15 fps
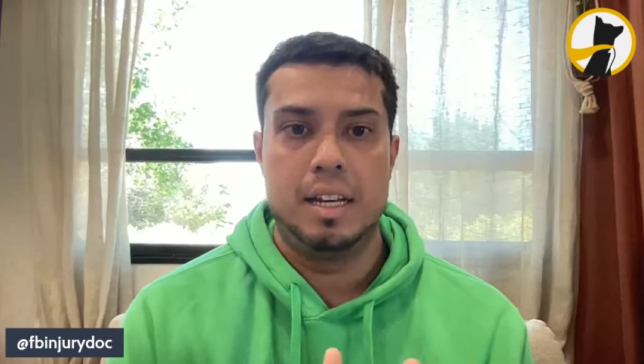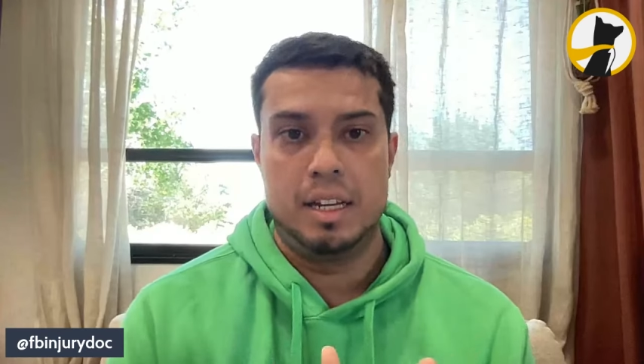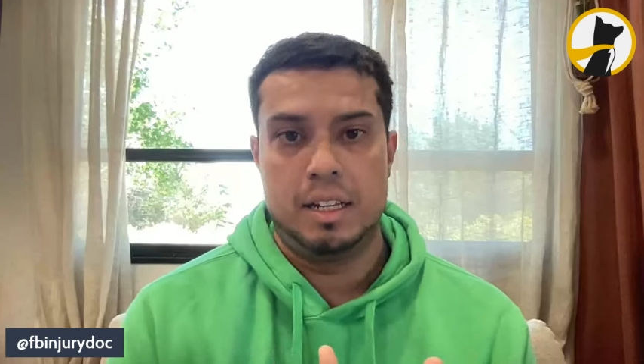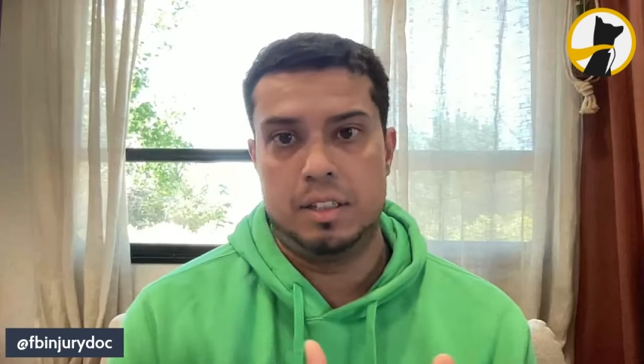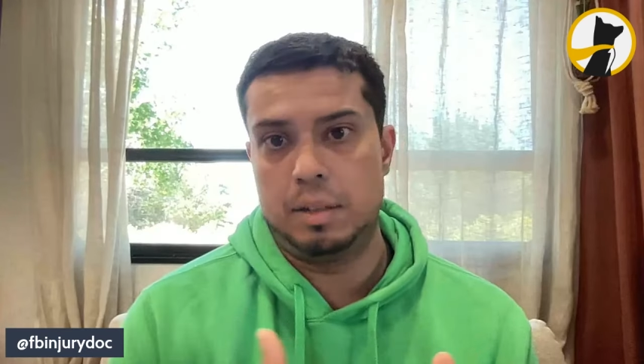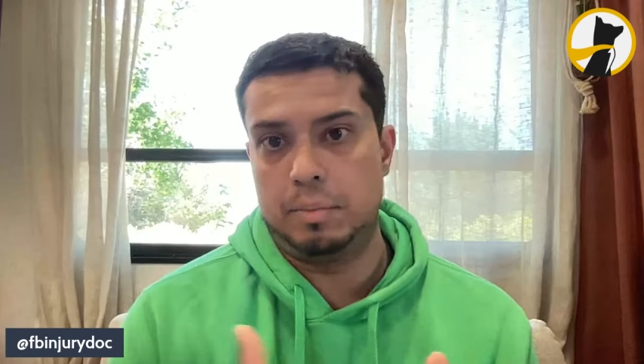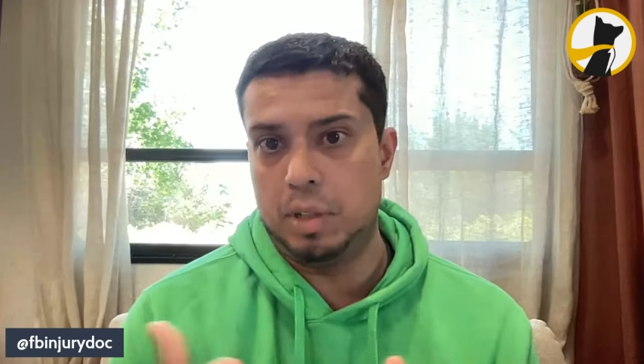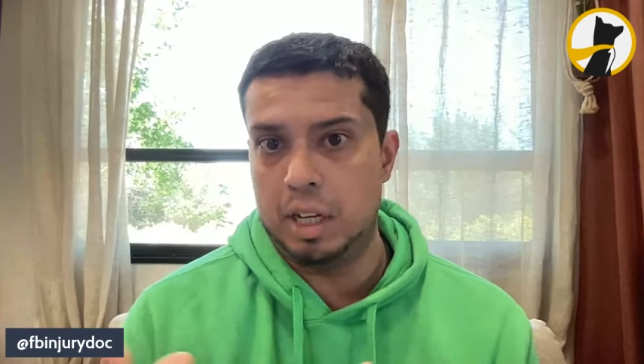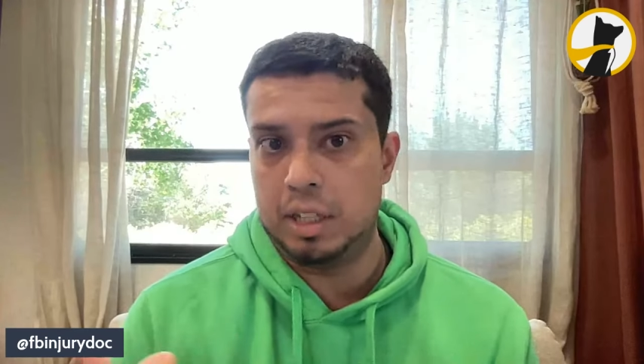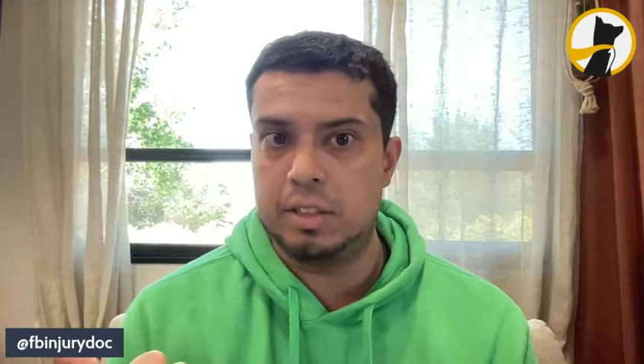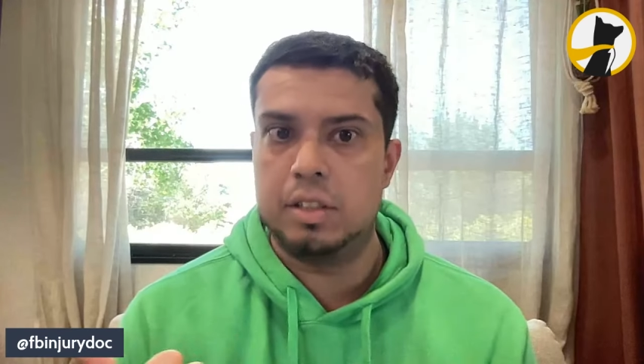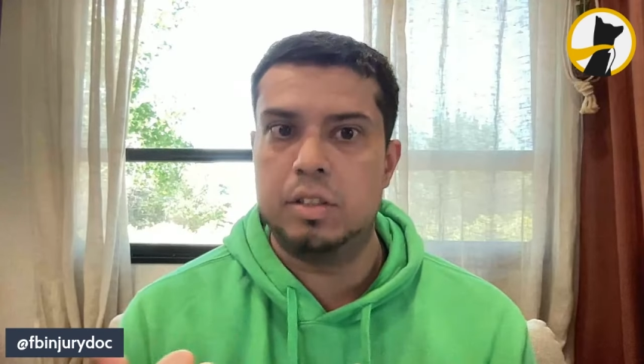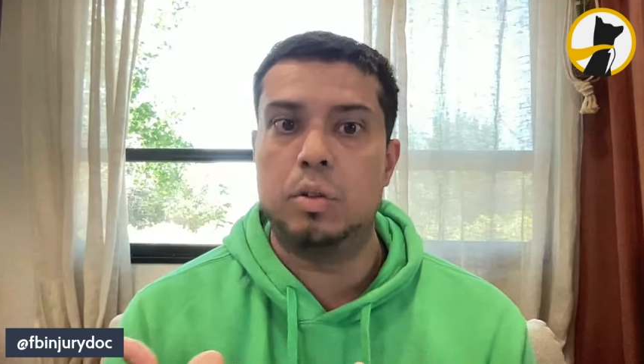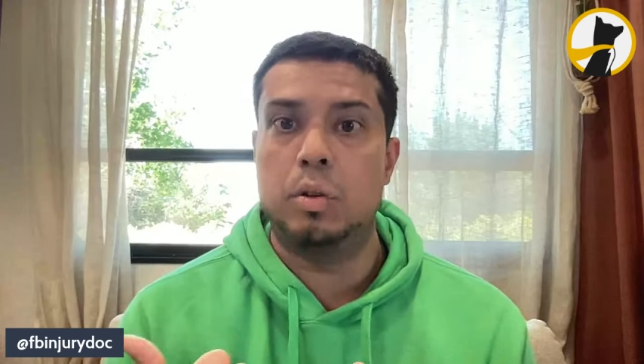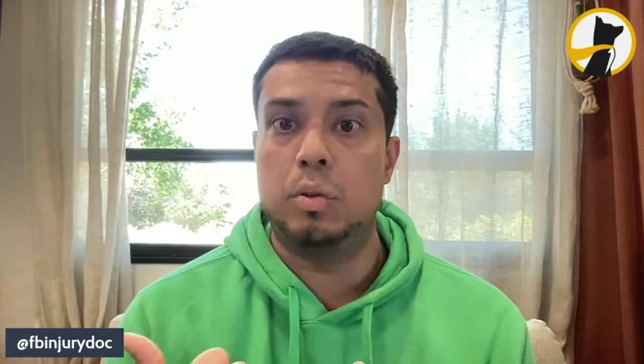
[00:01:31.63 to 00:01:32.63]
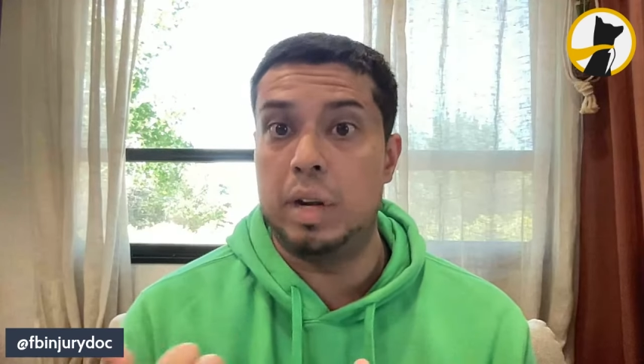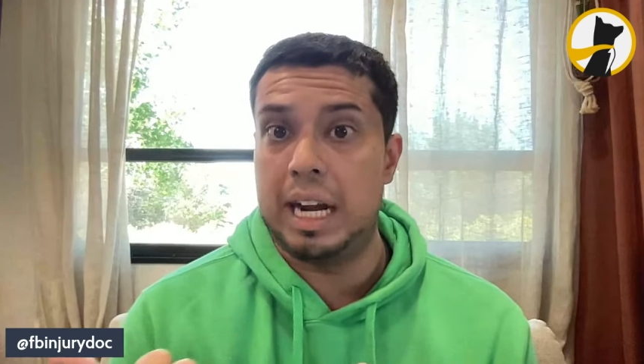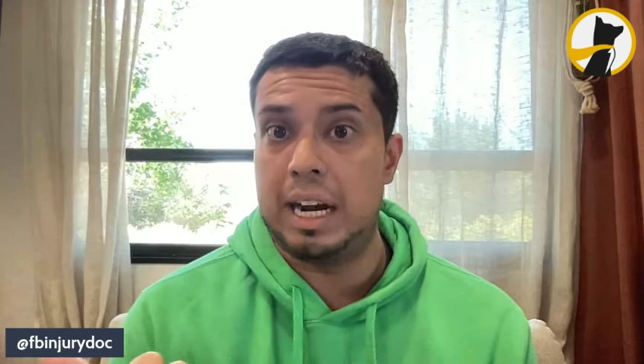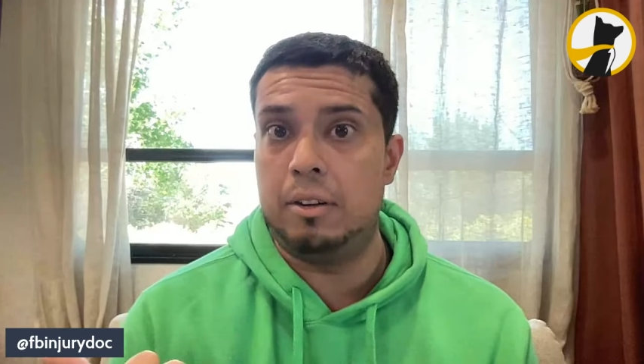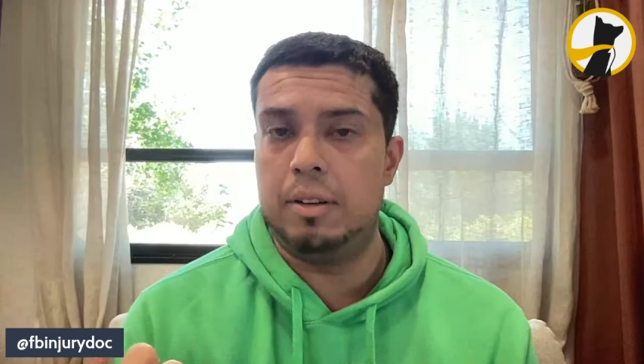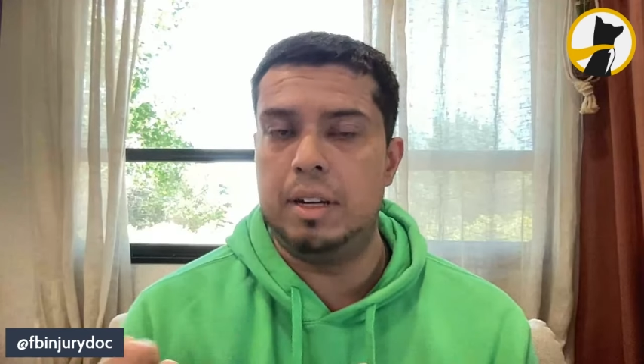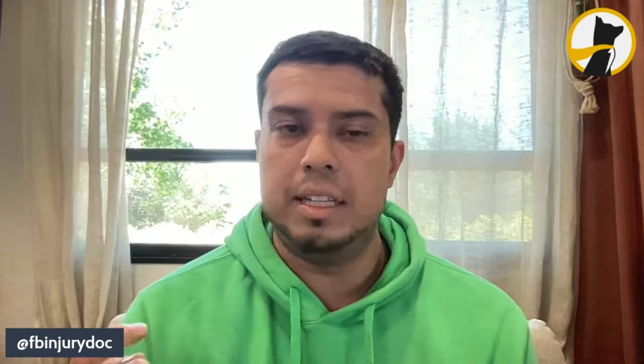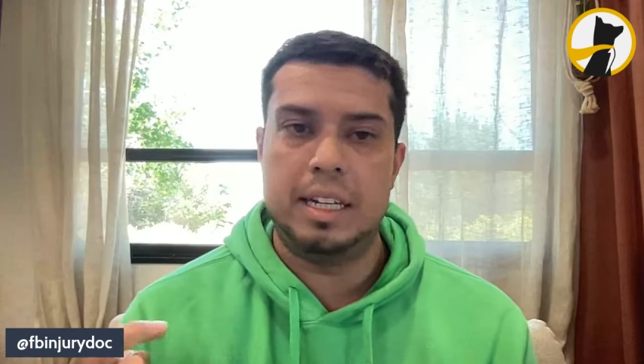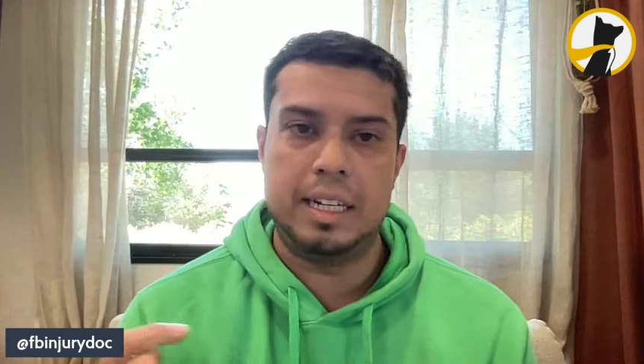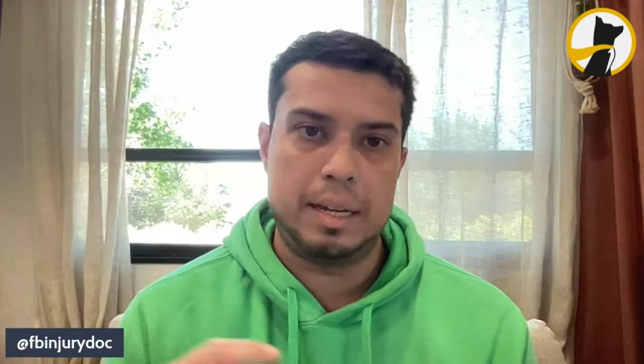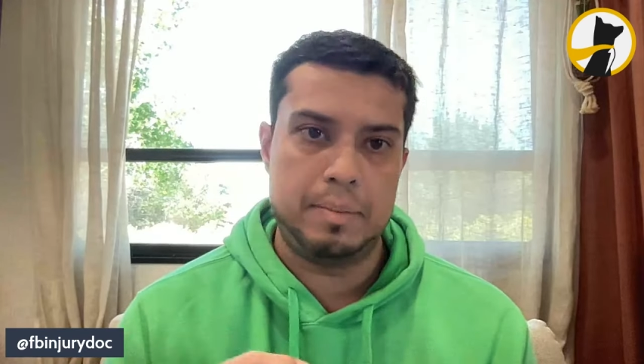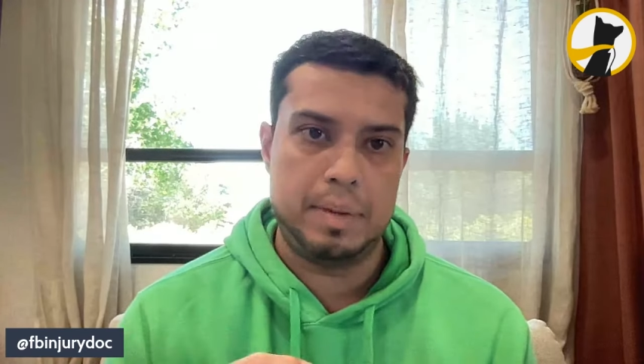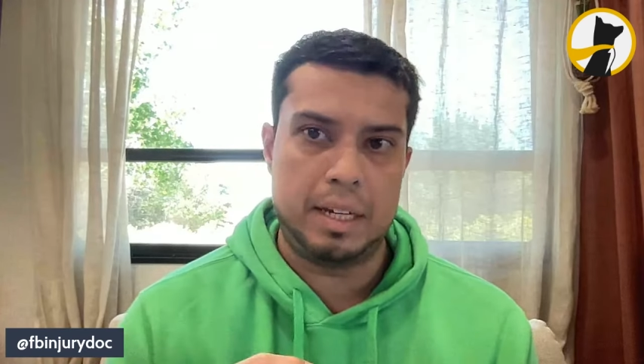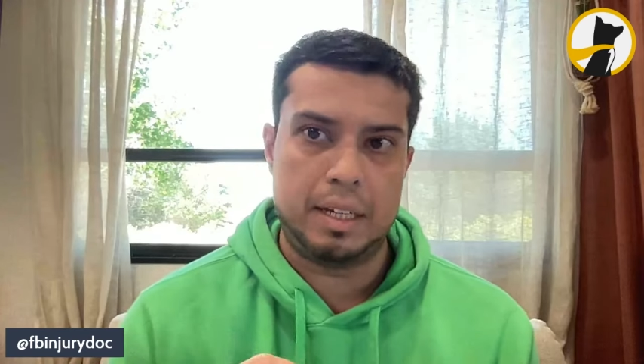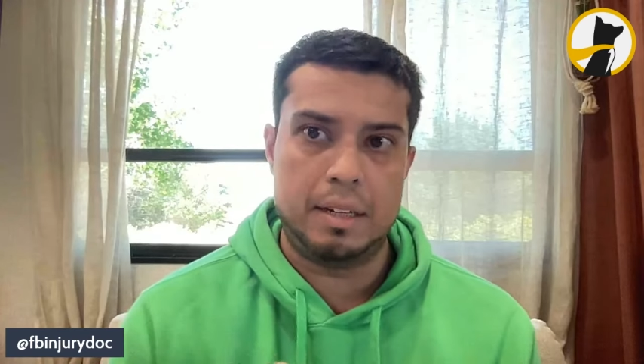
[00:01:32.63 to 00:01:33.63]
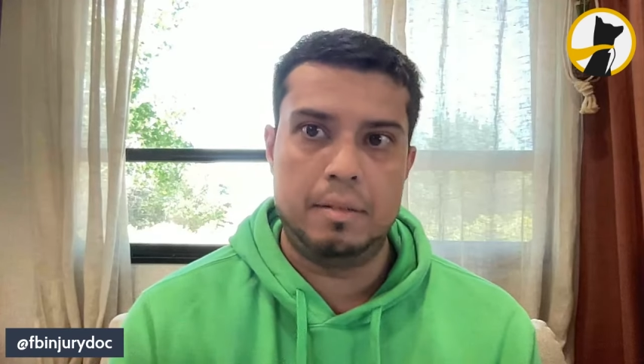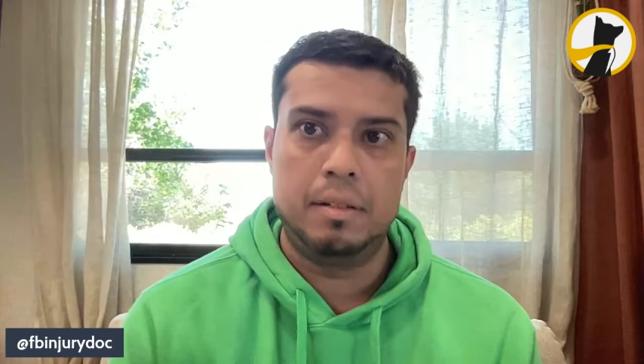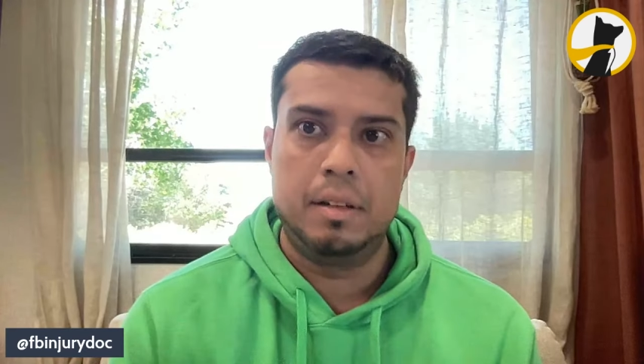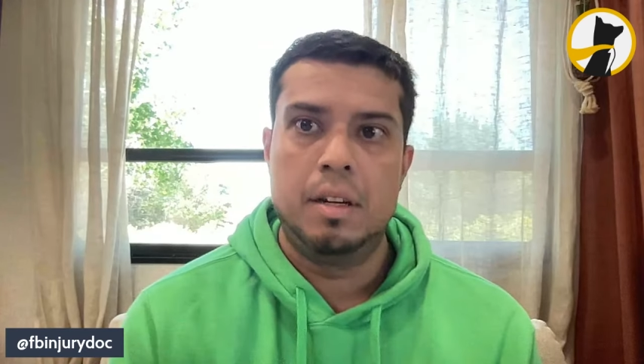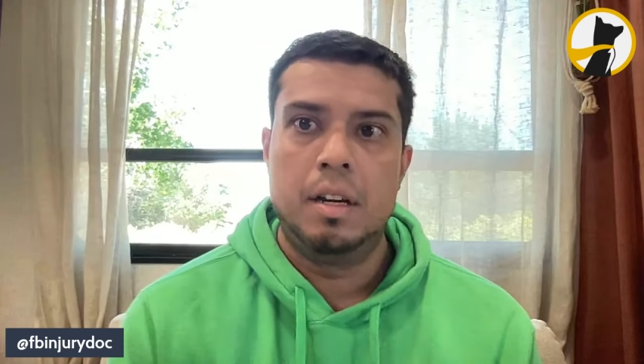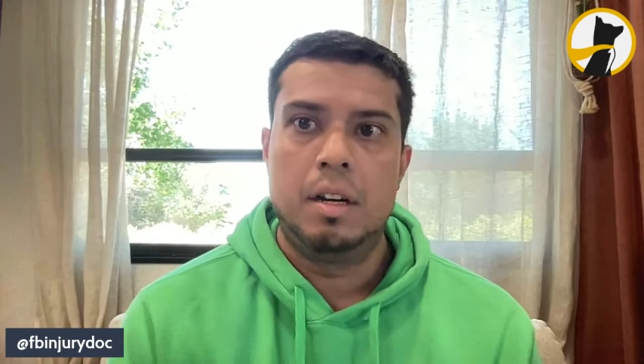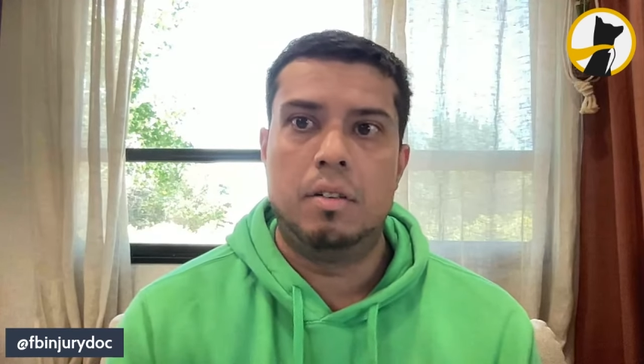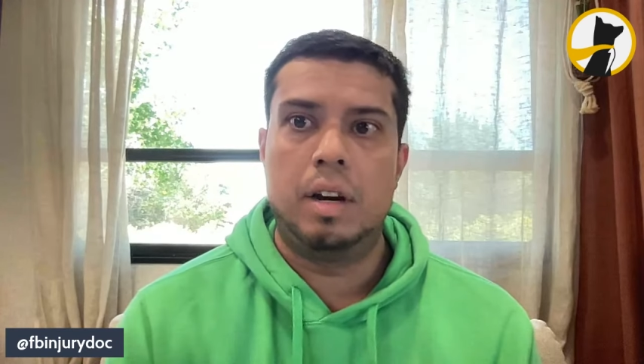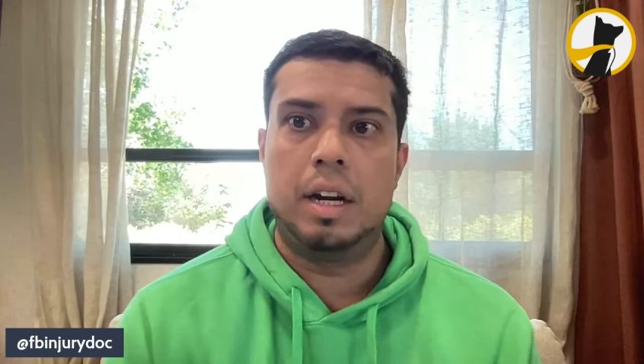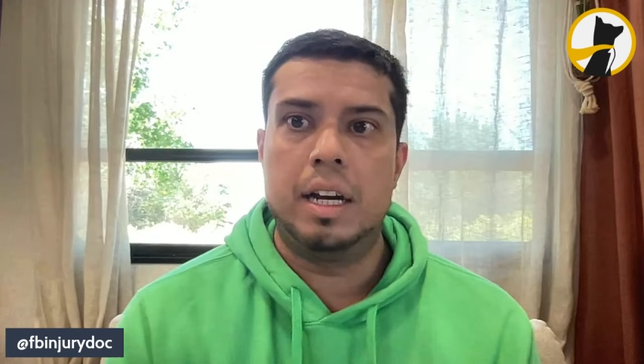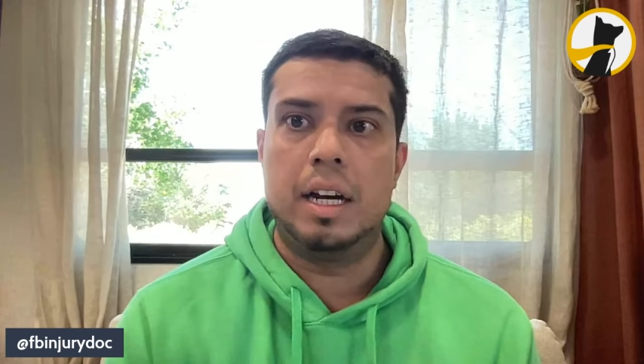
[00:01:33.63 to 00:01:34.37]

subluxed, so it went out and then it came back in, right?